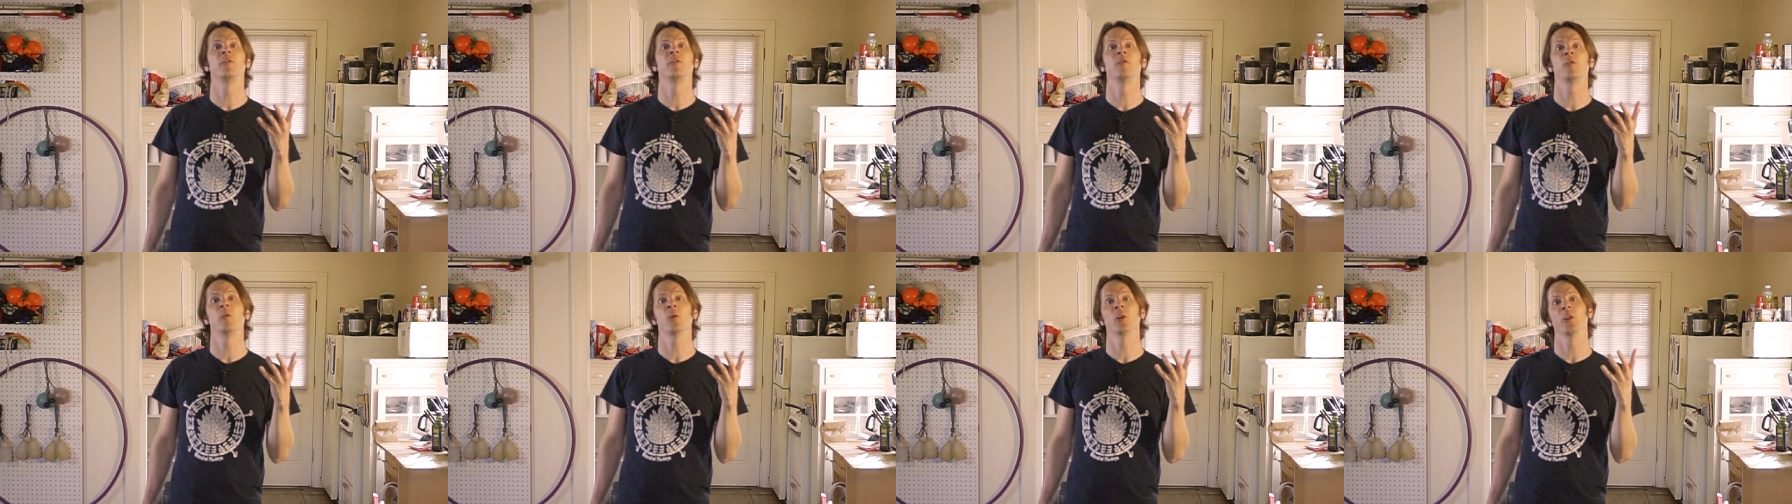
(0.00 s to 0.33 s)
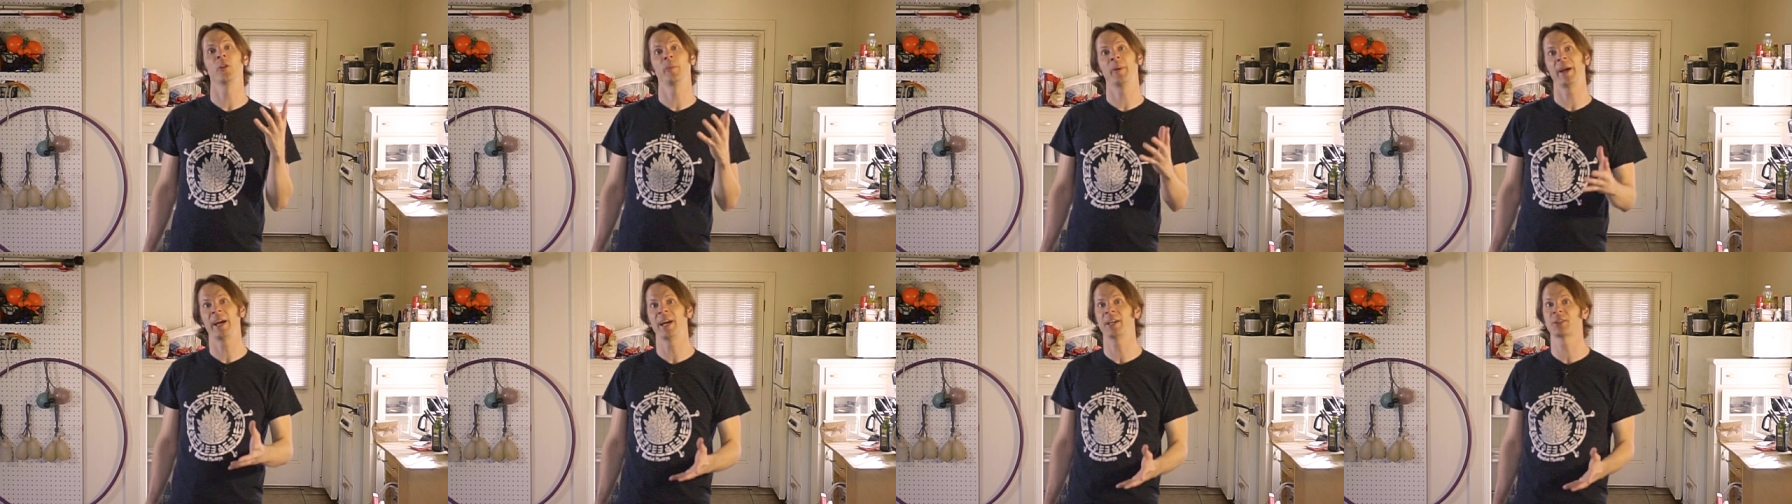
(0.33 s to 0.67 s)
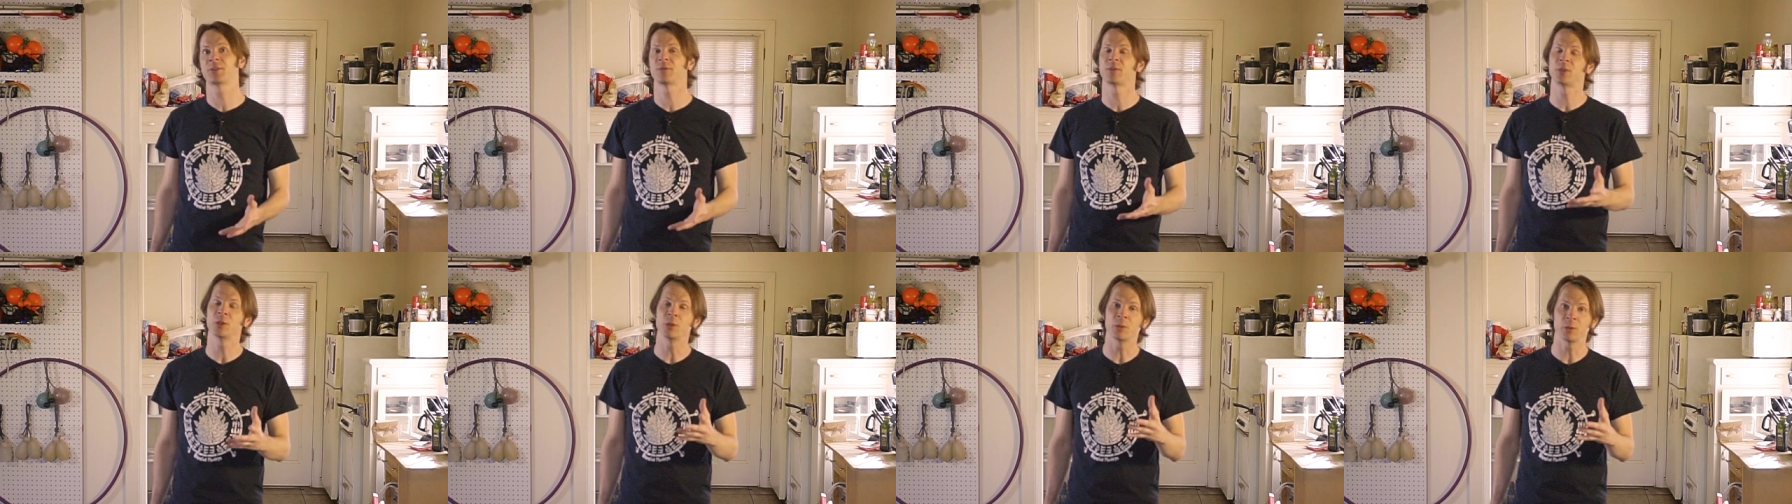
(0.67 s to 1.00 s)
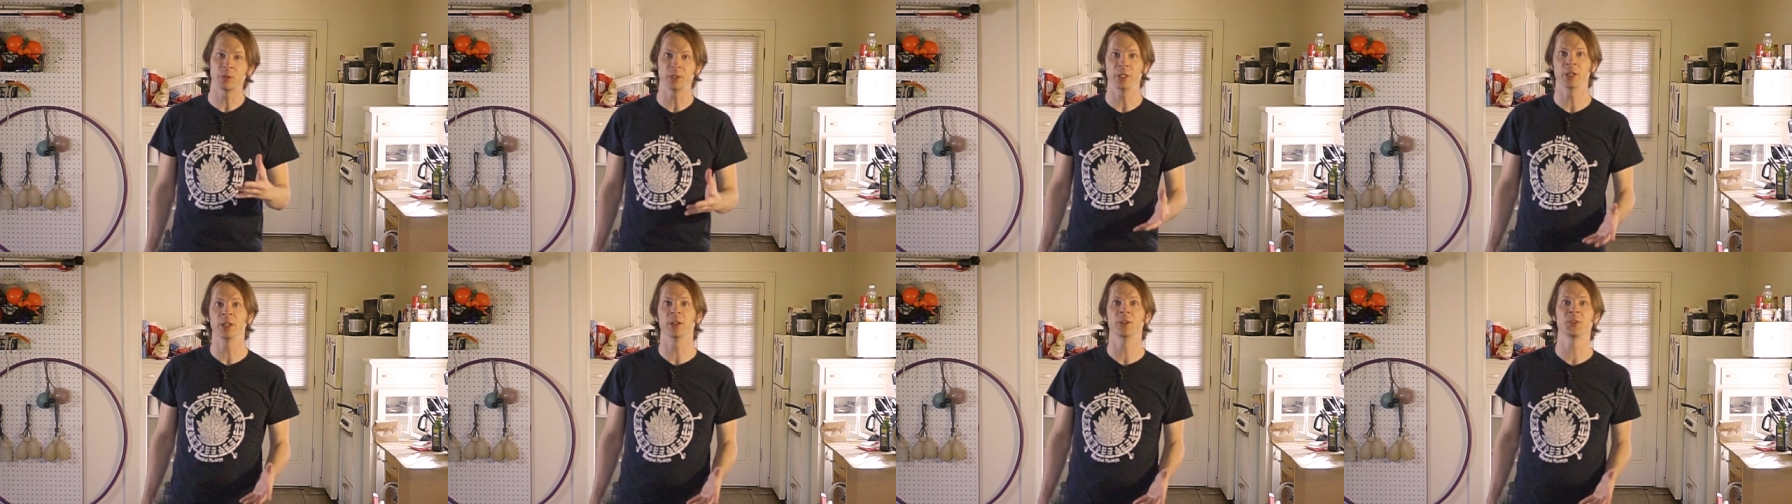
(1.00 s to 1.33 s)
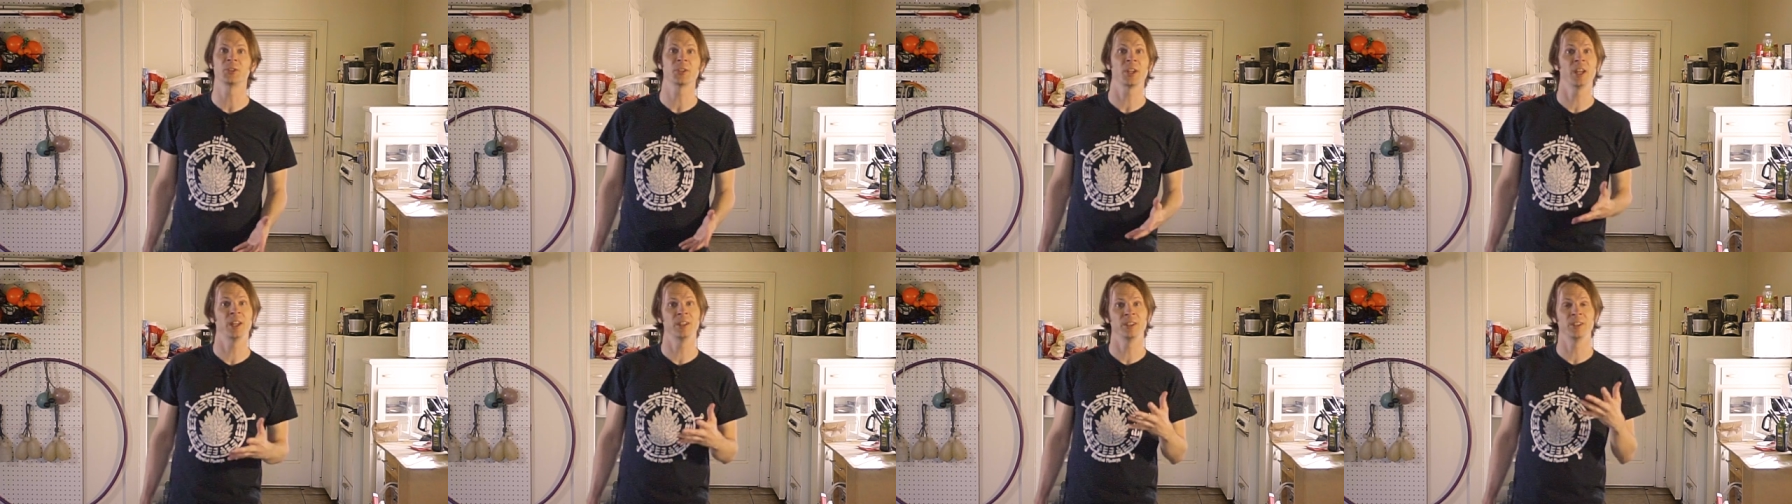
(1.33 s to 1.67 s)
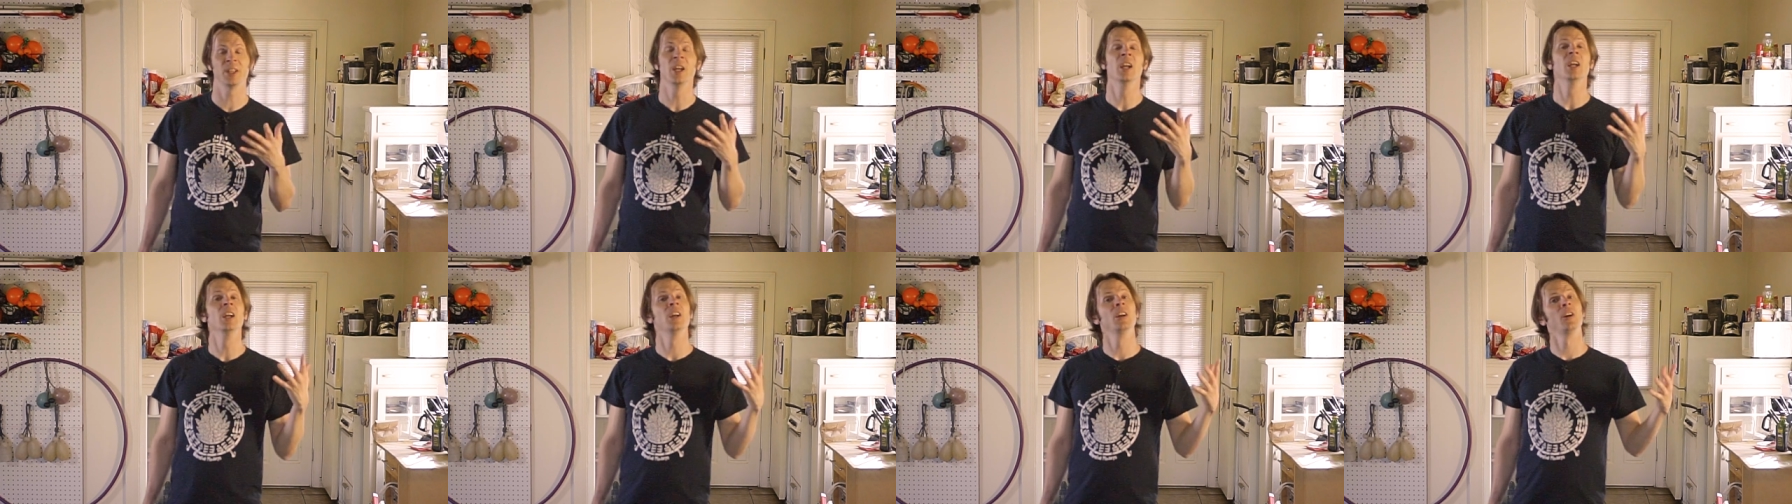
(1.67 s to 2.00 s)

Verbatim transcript: for the past few years, and